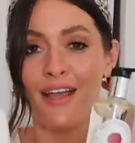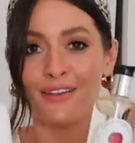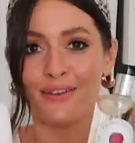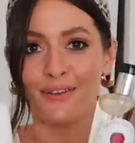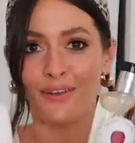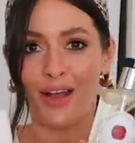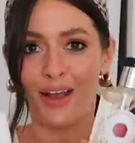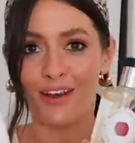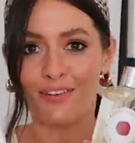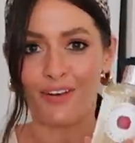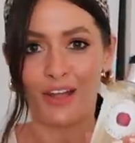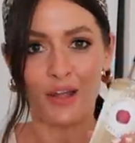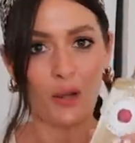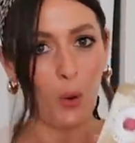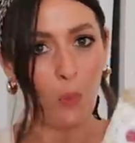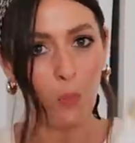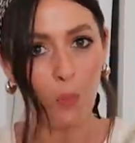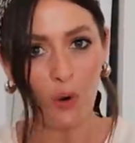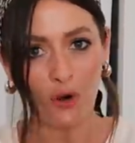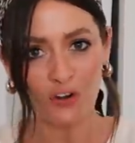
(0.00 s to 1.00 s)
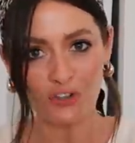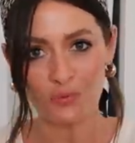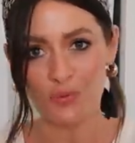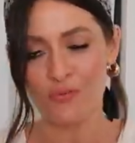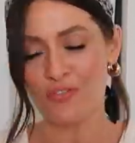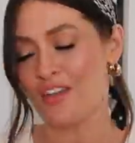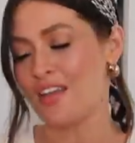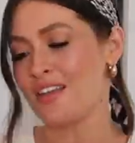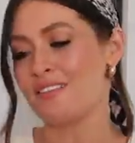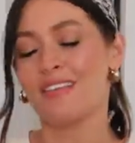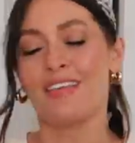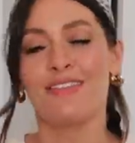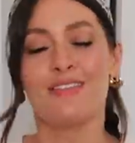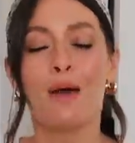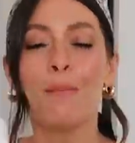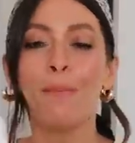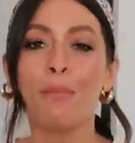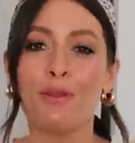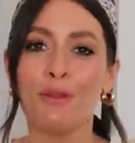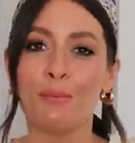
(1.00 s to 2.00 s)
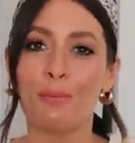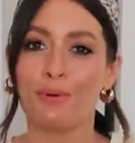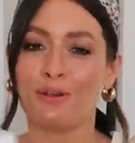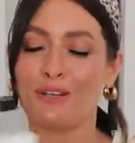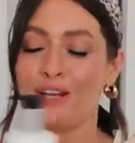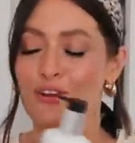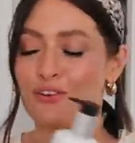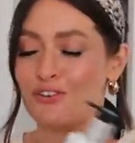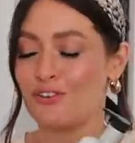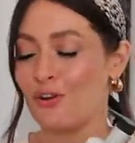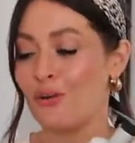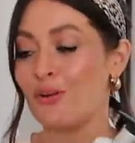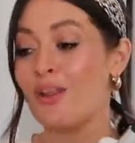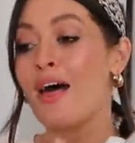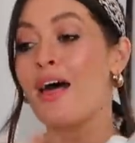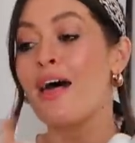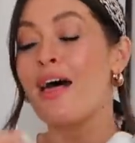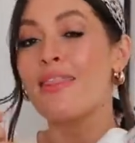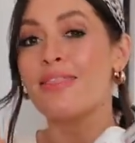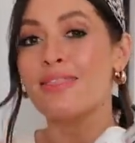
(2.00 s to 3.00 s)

you can kind of like wash with this, then put the body lotion on,